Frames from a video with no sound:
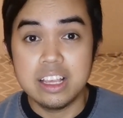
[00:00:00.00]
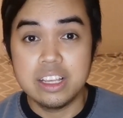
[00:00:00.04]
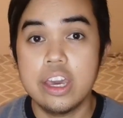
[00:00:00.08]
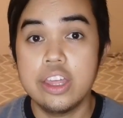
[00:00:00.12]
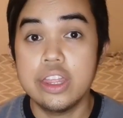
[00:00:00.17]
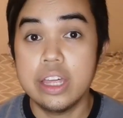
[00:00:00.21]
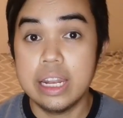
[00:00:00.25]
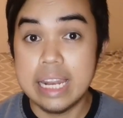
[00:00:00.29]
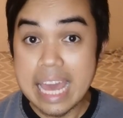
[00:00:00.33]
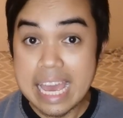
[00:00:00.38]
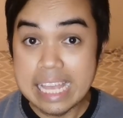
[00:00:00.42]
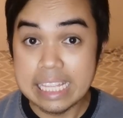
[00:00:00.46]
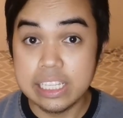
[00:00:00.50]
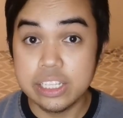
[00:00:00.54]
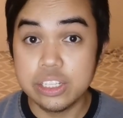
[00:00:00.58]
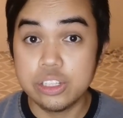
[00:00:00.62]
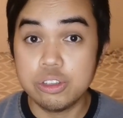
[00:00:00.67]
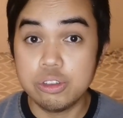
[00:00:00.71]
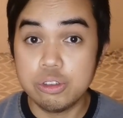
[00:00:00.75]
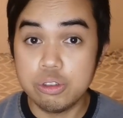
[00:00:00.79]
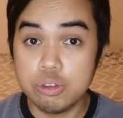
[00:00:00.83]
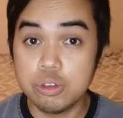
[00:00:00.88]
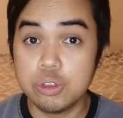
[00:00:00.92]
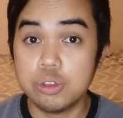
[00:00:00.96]
In the
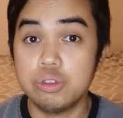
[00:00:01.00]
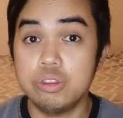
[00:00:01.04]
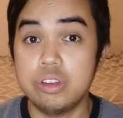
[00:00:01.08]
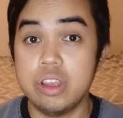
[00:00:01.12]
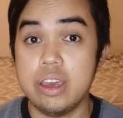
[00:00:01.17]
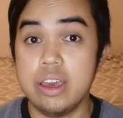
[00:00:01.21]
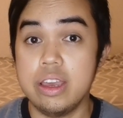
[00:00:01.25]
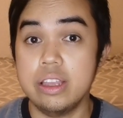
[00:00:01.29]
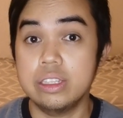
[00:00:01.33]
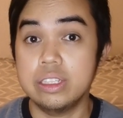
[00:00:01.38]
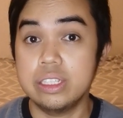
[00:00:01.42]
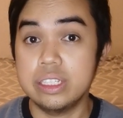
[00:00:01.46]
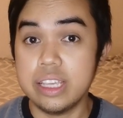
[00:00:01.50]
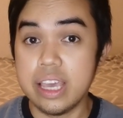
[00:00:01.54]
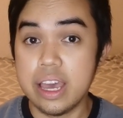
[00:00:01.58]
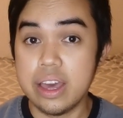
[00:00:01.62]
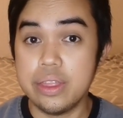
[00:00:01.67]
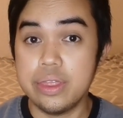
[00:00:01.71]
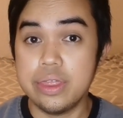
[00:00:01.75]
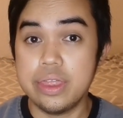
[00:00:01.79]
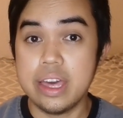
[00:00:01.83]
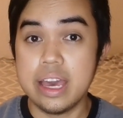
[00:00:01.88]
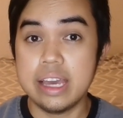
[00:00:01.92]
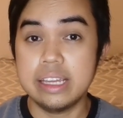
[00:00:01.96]
latest news today, it
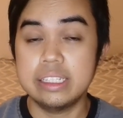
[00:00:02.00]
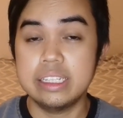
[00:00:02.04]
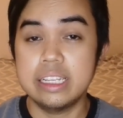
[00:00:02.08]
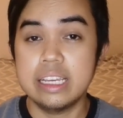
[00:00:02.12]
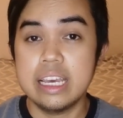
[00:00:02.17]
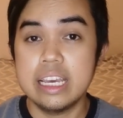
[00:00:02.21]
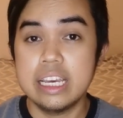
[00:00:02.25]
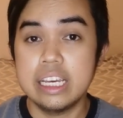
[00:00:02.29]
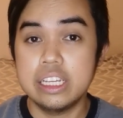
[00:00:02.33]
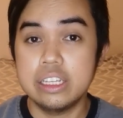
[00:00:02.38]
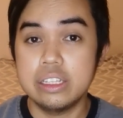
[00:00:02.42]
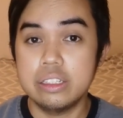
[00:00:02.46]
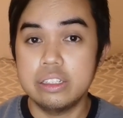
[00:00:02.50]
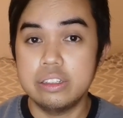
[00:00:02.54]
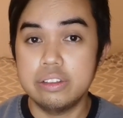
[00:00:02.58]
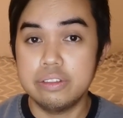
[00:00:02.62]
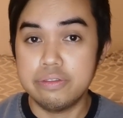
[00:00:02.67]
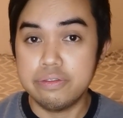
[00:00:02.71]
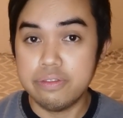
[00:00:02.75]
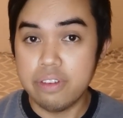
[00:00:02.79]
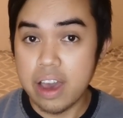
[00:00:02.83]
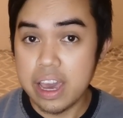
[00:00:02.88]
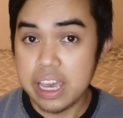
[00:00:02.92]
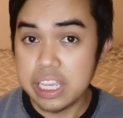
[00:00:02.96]
said that
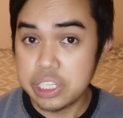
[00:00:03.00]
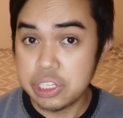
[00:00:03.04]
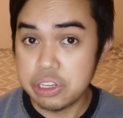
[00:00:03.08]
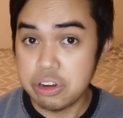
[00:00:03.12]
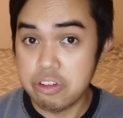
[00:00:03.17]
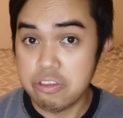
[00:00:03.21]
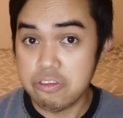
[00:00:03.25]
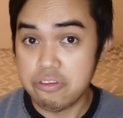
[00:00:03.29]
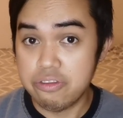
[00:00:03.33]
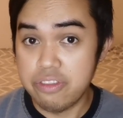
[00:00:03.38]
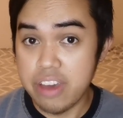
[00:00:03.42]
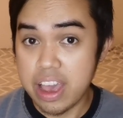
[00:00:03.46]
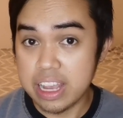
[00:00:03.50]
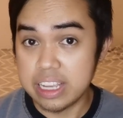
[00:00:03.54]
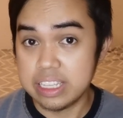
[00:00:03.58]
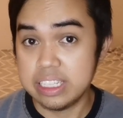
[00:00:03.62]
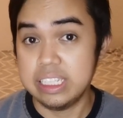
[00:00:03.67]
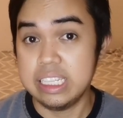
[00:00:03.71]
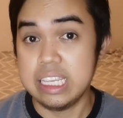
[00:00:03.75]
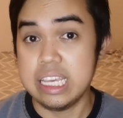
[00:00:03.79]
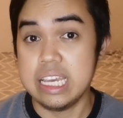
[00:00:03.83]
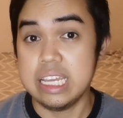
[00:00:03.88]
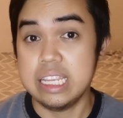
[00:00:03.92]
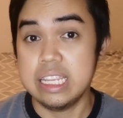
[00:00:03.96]
the Pfizer
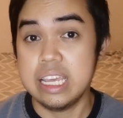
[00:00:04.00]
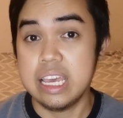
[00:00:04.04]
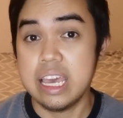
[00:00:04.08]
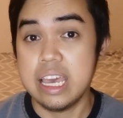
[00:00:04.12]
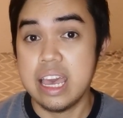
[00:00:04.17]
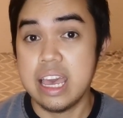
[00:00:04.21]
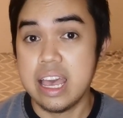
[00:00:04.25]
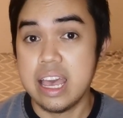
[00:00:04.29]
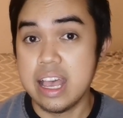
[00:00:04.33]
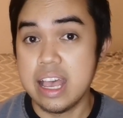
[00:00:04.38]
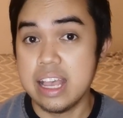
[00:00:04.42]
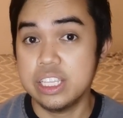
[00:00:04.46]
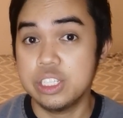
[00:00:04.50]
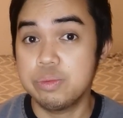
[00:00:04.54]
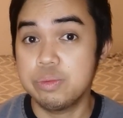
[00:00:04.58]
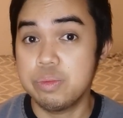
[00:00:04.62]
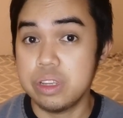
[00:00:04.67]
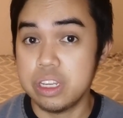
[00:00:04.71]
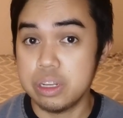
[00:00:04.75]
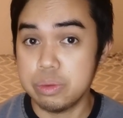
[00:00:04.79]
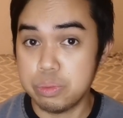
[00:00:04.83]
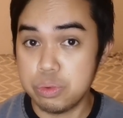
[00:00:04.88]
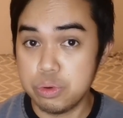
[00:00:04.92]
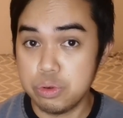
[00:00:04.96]
vaccine has
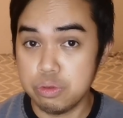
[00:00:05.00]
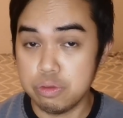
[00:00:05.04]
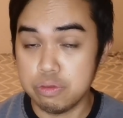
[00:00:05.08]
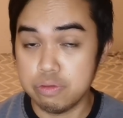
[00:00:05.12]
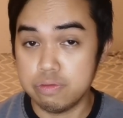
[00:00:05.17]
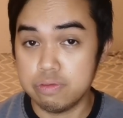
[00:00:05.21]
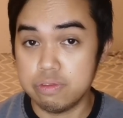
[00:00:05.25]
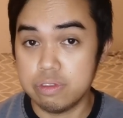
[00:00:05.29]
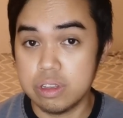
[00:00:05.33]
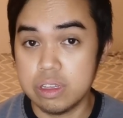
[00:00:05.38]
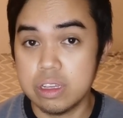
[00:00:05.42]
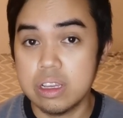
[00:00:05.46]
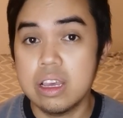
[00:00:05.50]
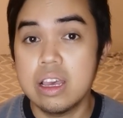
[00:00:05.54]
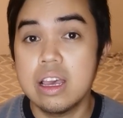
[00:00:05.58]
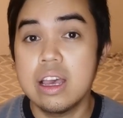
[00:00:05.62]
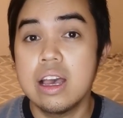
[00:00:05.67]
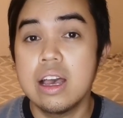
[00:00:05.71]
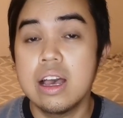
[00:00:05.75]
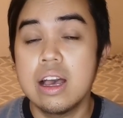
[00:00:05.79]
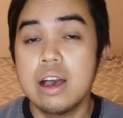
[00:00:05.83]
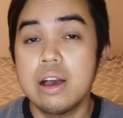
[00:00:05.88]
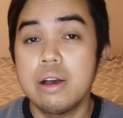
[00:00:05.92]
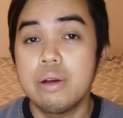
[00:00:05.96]
been approved
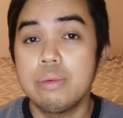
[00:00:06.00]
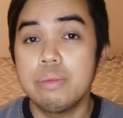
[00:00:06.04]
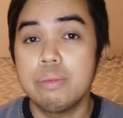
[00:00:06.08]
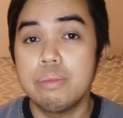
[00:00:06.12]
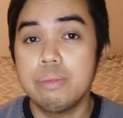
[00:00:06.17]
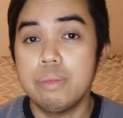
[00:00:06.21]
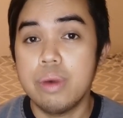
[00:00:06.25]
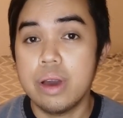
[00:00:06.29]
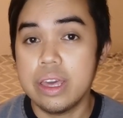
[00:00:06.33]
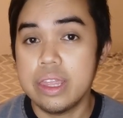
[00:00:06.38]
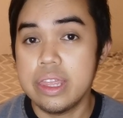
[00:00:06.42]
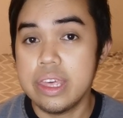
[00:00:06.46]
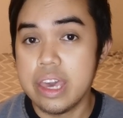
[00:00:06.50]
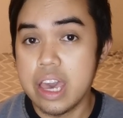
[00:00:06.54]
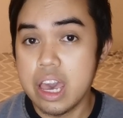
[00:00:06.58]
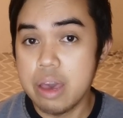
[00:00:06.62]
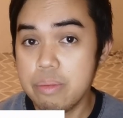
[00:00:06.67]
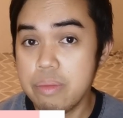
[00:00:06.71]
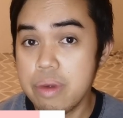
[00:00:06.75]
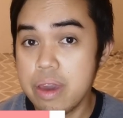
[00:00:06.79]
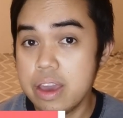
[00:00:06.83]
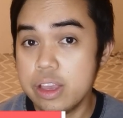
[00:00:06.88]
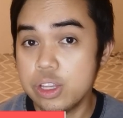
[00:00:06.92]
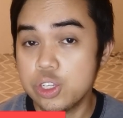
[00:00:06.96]
by the
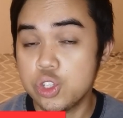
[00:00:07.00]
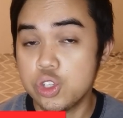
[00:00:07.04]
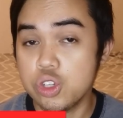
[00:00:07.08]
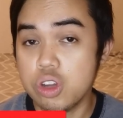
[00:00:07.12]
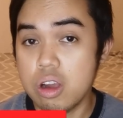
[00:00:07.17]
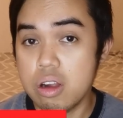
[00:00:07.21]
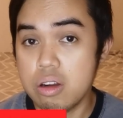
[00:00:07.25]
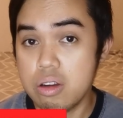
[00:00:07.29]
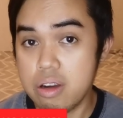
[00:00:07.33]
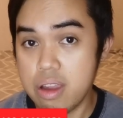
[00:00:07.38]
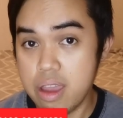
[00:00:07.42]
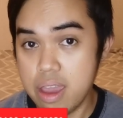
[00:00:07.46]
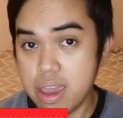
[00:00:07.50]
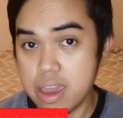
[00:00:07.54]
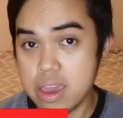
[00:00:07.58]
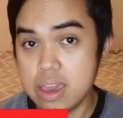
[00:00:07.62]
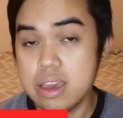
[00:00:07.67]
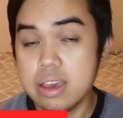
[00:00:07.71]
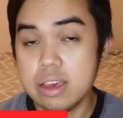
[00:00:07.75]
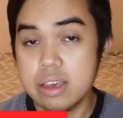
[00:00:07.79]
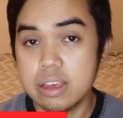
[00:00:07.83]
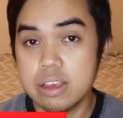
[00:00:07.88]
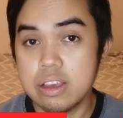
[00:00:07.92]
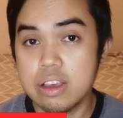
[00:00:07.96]

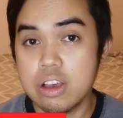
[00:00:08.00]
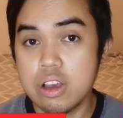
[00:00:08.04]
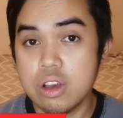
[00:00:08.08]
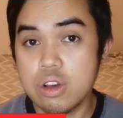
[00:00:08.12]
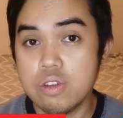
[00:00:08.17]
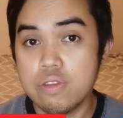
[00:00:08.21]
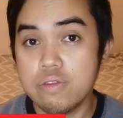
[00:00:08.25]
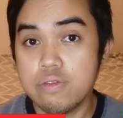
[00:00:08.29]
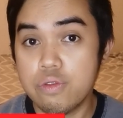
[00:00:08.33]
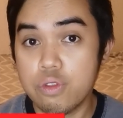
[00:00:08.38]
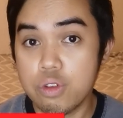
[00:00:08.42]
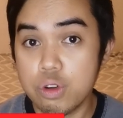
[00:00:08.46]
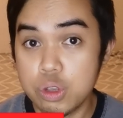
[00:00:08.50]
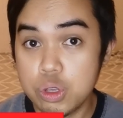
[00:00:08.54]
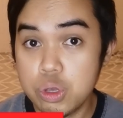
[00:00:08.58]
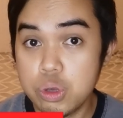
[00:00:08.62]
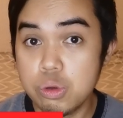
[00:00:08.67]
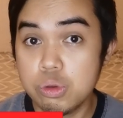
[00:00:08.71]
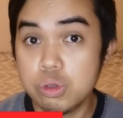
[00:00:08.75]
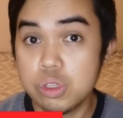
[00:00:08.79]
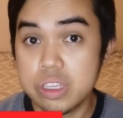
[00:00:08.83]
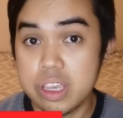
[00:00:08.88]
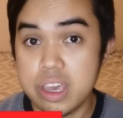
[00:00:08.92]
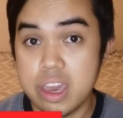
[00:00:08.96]
MHRA for
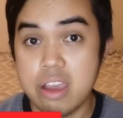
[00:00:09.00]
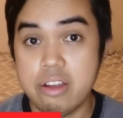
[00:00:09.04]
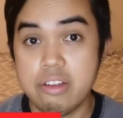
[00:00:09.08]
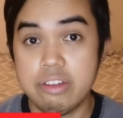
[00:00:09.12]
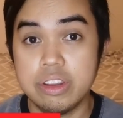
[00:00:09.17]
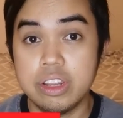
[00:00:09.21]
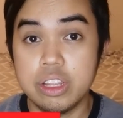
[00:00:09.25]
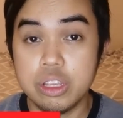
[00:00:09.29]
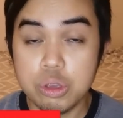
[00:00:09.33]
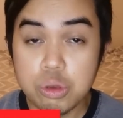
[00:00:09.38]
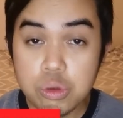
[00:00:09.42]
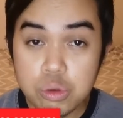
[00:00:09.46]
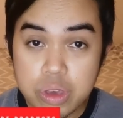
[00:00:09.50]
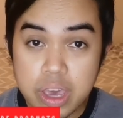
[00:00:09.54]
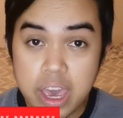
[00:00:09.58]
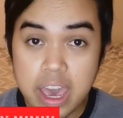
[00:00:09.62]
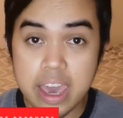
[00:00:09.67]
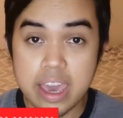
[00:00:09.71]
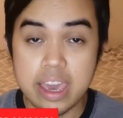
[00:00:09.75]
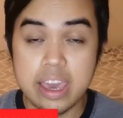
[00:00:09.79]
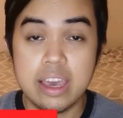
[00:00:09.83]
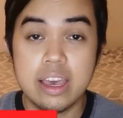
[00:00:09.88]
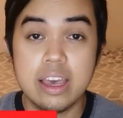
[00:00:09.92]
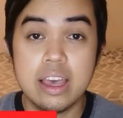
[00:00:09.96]
use here in the
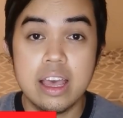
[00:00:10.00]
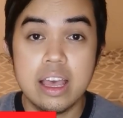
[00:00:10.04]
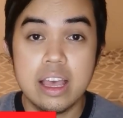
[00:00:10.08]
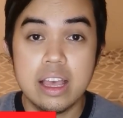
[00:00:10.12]
UK.